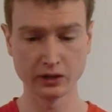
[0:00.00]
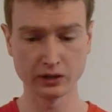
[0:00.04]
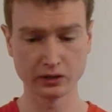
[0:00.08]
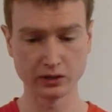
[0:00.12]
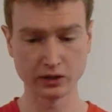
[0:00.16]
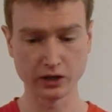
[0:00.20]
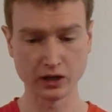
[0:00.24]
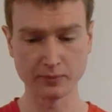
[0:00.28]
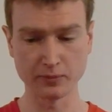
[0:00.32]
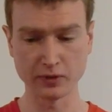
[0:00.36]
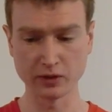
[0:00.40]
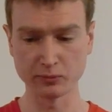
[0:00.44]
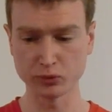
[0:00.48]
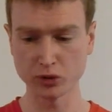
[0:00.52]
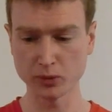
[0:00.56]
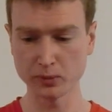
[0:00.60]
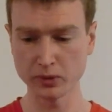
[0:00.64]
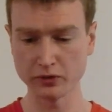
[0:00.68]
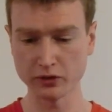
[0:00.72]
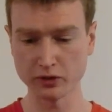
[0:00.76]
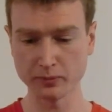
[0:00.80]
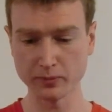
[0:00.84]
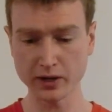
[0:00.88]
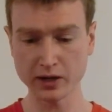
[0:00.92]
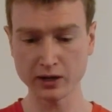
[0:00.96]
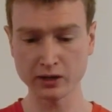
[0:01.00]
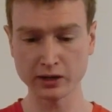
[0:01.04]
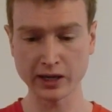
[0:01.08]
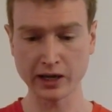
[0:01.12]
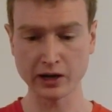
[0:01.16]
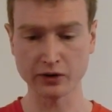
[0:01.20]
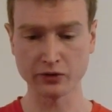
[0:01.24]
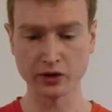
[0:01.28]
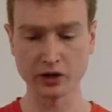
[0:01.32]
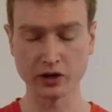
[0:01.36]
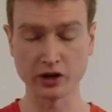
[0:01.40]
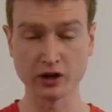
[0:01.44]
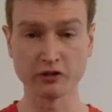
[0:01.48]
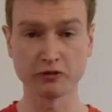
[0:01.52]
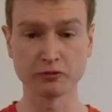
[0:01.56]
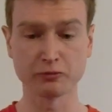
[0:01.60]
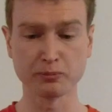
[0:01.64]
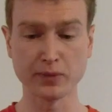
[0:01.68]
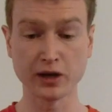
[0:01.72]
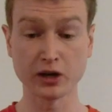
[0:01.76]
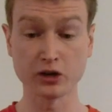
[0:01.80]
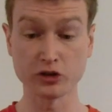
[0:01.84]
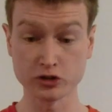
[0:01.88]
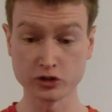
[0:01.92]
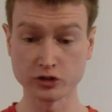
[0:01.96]
And probably the main area
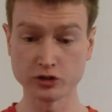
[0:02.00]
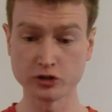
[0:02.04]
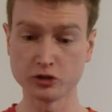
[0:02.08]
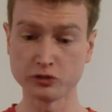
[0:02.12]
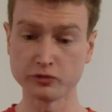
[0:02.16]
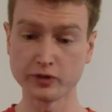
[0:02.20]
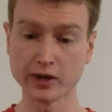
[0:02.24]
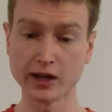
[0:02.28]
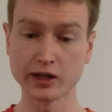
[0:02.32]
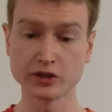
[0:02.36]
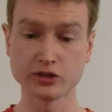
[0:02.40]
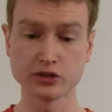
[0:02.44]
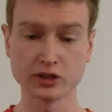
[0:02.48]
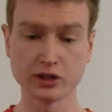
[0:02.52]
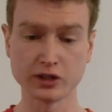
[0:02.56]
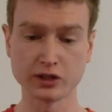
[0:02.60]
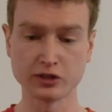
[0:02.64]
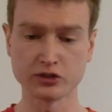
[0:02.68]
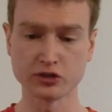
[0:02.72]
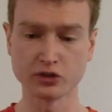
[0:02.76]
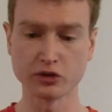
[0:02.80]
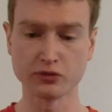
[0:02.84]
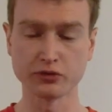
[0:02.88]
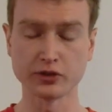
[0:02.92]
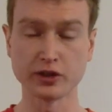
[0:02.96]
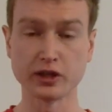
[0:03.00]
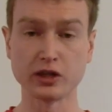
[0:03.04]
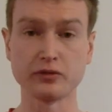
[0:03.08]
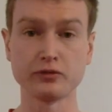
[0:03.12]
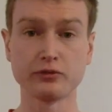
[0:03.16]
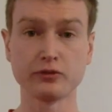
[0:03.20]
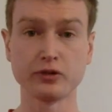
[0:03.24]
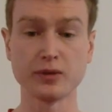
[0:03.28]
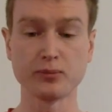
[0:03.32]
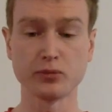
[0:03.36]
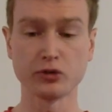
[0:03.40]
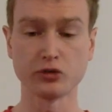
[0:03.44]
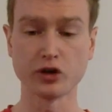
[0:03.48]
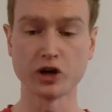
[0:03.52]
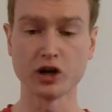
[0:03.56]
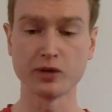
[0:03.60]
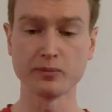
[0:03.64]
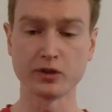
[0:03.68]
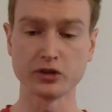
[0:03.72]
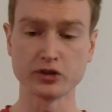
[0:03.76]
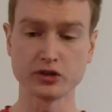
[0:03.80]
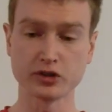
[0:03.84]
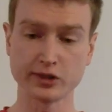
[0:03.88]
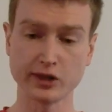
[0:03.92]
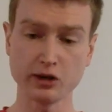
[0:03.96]
I've managed to do that is on the flipper
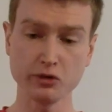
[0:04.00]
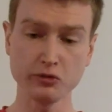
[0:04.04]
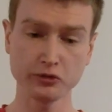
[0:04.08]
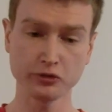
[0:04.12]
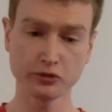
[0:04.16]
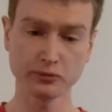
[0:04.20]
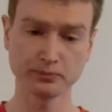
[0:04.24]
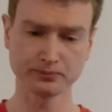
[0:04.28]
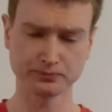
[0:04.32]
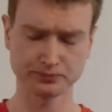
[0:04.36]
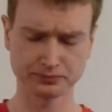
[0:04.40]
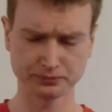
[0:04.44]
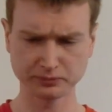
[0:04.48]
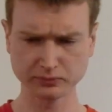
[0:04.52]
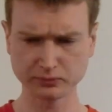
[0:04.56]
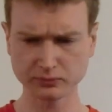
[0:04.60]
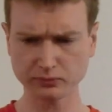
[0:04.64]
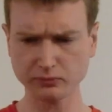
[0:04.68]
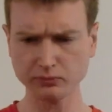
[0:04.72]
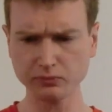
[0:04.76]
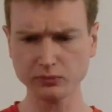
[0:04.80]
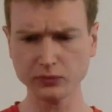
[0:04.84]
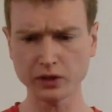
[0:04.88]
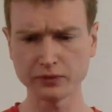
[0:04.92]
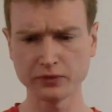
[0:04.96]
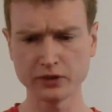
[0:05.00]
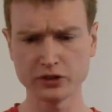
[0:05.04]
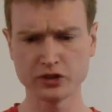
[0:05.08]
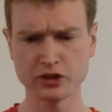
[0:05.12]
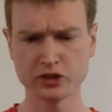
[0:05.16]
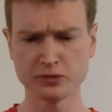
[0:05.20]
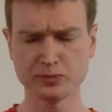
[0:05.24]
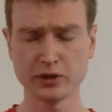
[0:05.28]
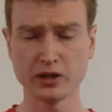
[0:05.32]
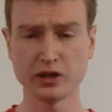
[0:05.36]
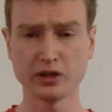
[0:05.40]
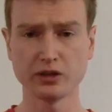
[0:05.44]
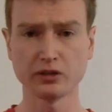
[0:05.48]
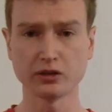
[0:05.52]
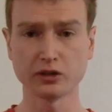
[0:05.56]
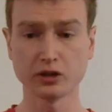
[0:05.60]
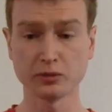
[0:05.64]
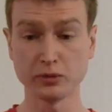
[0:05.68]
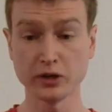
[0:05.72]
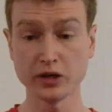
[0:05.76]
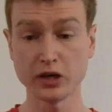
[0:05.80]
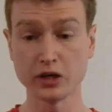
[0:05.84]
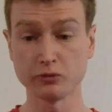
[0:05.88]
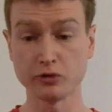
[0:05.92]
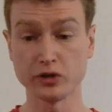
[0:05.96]
arm itself. This has been
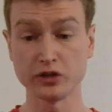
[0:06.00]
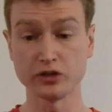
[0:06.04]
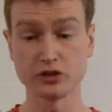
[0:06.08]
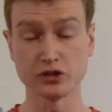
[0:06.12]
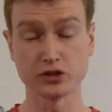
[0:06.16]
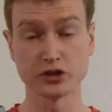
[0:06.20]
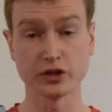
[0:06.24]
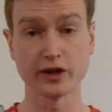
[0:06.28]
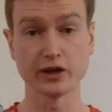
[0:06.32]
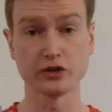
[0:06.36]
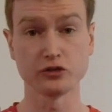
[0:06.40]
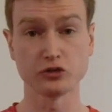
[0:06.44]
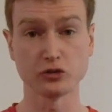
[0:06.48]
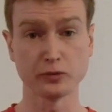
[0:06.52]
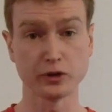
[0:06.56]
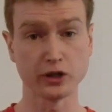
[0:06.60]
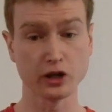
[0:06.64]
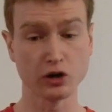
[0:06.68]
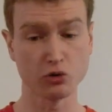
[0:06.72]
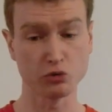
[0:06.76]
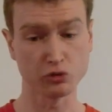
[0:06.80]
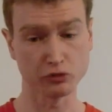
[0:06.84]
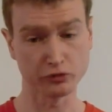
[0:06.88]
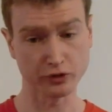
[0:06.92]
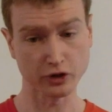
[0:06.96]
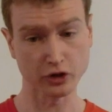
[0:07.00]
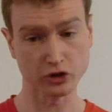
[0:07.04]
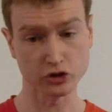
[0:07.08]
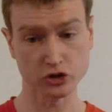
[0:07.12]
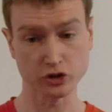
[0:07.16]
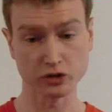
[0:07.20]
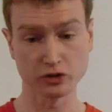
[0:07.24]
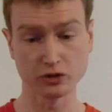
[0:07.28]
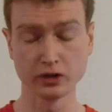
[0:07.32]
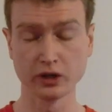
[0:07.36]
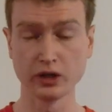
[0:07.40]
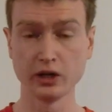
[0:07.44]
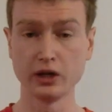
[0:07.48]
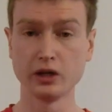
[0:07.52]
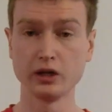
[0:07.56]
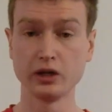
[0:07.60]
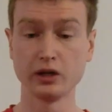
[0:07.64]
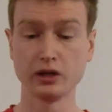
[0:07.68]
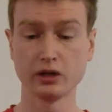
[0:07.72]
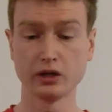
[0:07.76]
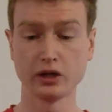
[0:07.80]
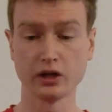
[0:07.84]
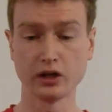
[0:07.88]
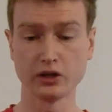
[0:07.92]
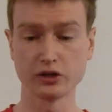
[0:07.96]
completely redesigned from the old version,
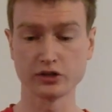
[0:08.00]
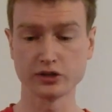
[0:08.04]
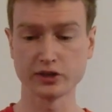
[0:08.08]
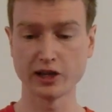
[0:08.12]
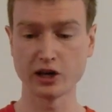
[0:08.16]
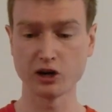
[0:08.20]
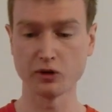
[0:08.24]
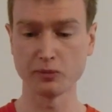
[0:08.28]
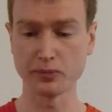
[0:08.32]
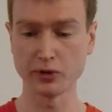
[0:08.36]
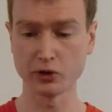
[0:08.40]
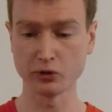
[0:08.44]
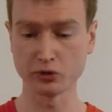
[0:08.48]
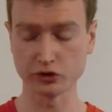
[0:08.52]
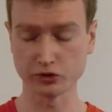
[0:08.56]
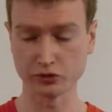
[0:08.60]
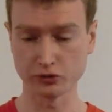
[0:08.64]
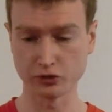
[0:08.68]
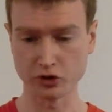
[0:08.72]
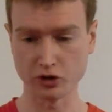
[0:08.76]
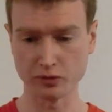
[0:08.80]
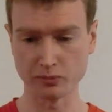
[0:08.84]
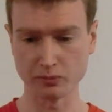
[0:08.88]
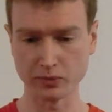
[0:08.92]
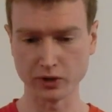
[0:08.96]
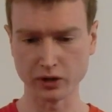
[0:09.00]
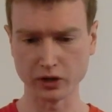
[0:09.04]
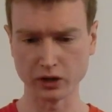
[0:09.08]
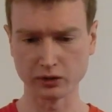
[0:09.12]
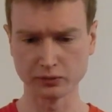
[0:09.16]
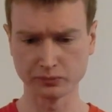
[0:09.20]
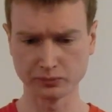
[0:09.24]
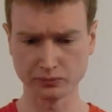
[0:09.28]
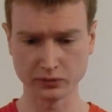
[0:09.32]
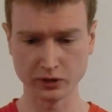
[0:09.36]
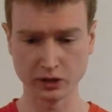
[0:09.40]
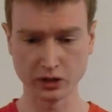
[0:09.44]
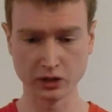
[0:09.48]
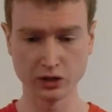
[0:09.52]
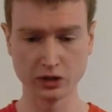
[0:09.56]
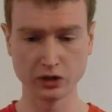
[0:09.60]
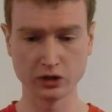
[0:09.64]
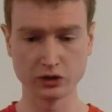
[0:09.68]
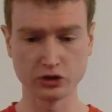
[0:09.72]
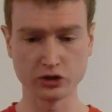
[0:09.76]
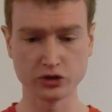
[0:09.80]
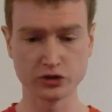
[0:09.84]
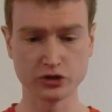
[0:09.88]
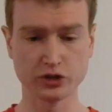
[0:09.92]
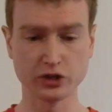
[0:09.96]
and it's now built from
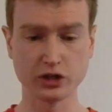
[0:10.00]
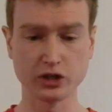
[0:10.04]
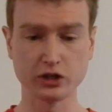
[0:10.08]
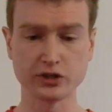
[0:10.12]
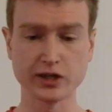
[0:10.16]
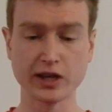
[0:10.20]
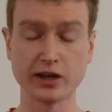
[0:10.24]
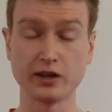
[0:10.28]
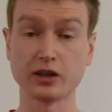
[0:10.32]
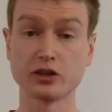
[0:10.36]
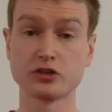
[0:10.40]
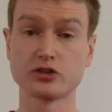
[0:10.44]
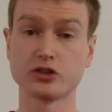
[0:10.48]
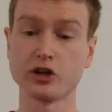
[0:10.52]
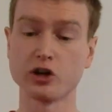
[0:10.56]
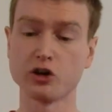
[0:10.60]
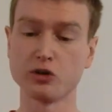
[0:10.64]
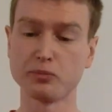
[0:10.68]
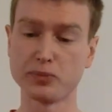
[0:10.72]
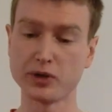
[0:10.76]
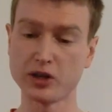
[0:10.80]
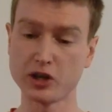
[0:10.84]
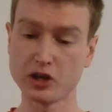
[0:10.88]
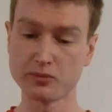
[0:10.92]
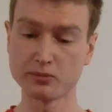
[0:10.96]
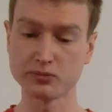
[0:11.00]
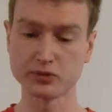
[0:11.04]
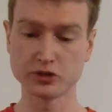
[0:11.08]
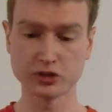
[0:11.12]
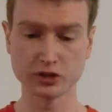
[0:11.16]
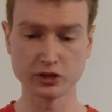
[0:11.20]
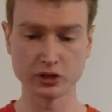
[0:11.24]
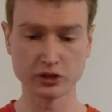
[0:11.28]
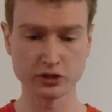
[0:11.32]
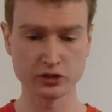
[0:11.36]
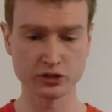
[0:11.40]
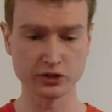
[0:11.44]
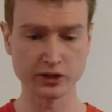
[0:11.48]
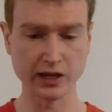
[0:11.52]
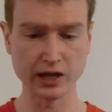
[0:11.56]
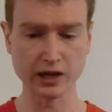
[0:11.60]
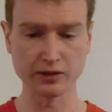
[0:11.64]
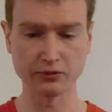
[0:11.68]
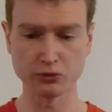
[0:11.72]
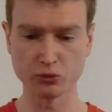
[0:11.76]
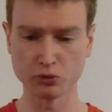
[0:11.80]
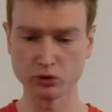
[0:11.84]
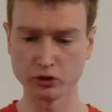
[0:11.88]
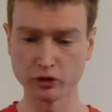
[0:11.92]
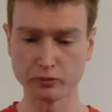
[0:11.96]
just the Technic style beams. It doesn't
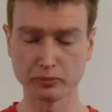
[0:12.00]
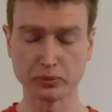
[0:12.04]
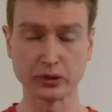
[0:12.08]
have all of the